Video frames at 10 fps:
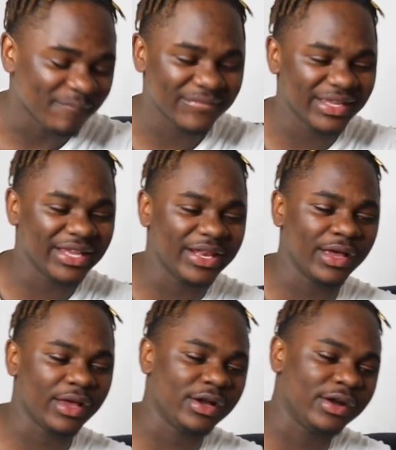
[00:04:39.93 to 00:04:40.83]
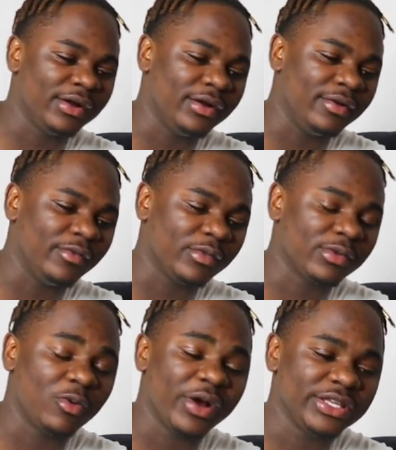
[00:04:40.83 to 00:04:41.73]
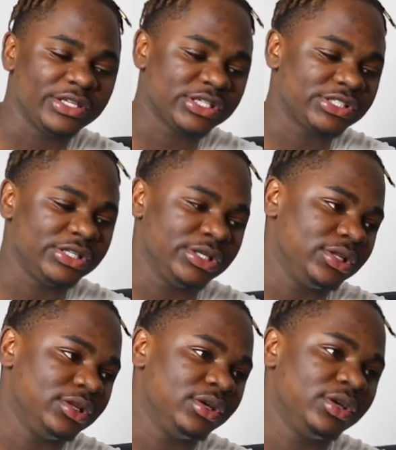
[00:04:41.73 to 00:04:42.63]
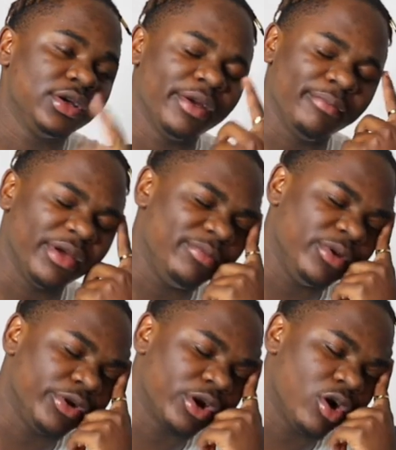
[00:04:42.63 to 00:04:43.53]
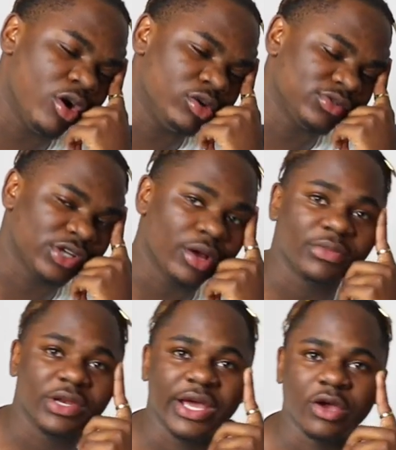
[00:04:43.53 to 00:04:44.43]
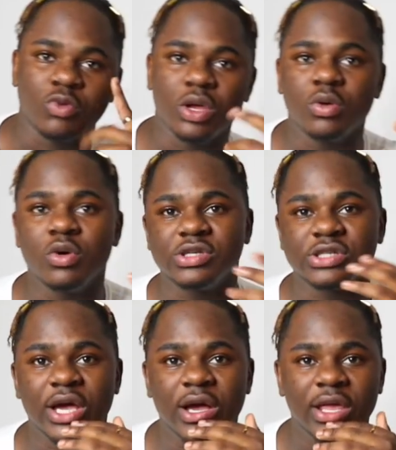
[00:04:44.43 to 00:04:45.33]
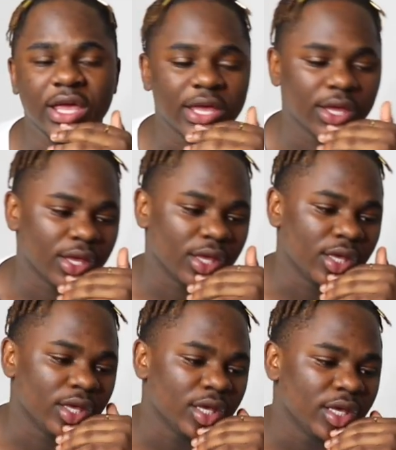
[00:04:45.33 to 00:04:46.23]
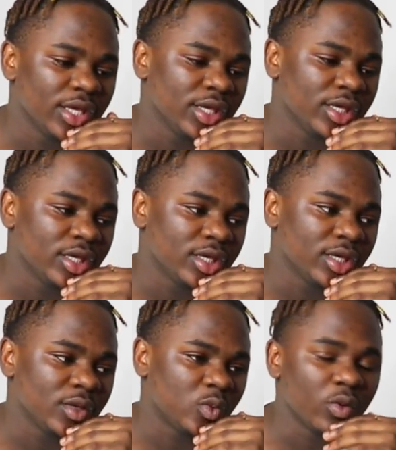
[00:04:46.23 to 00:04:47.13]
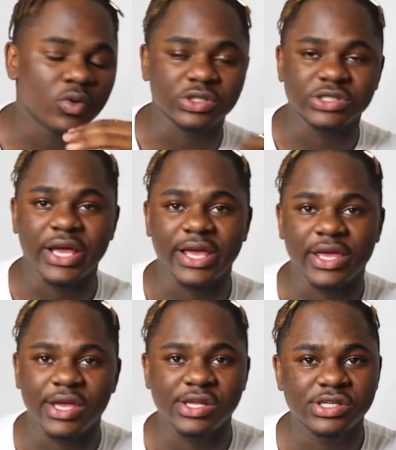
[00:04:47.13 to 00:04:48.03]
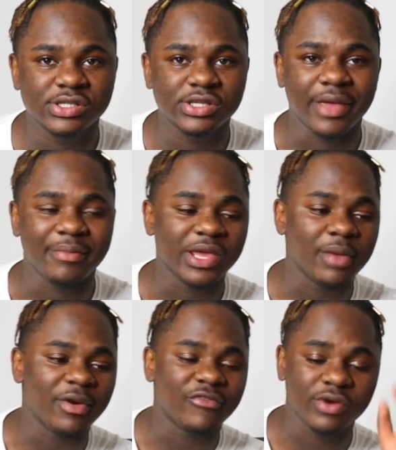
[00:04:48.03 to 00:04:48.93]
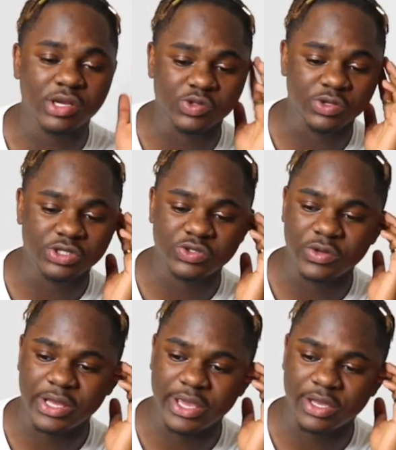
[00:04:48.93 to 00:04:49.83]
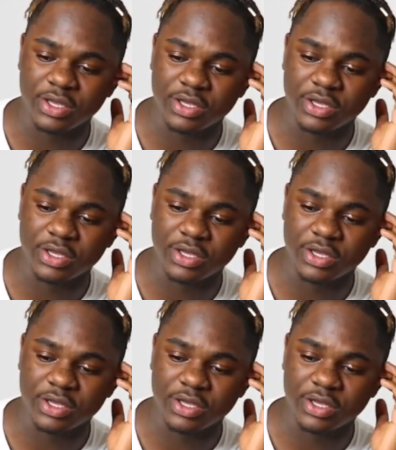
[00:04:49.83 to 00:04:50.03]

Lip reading: Hey, like what he just did made me recall something like when we was young, and when we was like kids, and me and my friends, we used to like